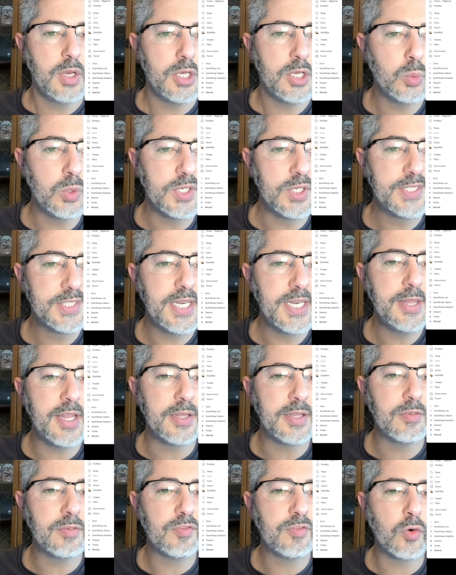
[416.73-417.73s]
you will see
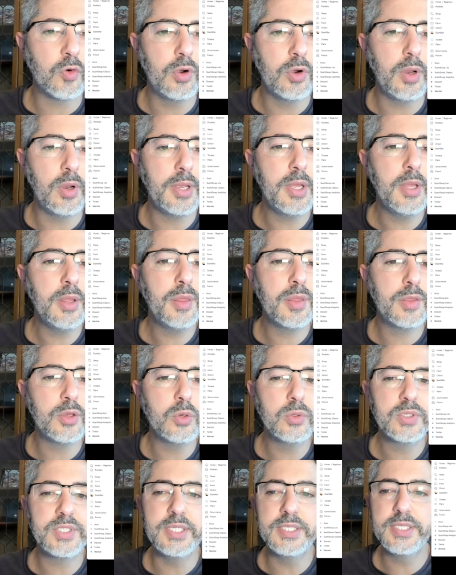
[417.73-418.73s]
that for ETH
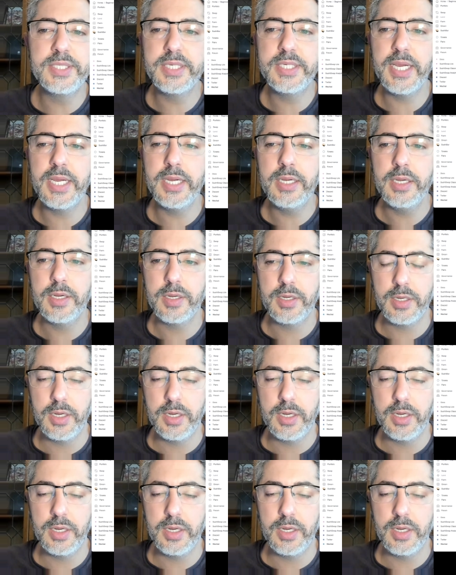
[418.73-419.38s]
USDC,